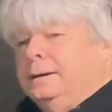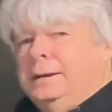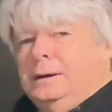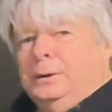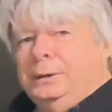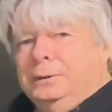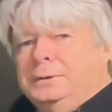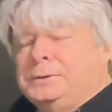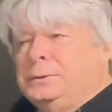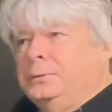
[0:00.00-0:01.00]
And now here,
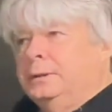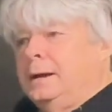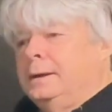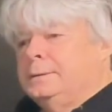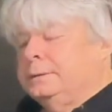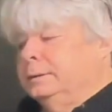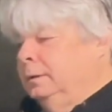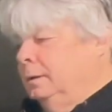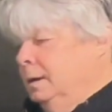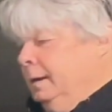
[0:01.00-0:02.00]
let's do the last
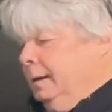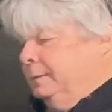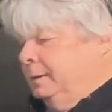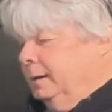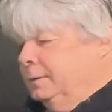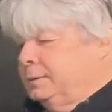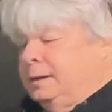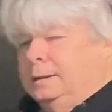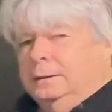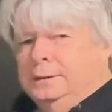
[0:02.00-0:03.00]
little test,
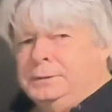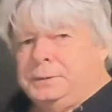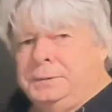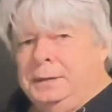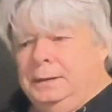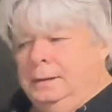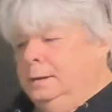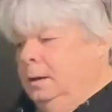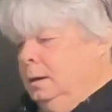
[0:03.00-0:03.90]
and let's see.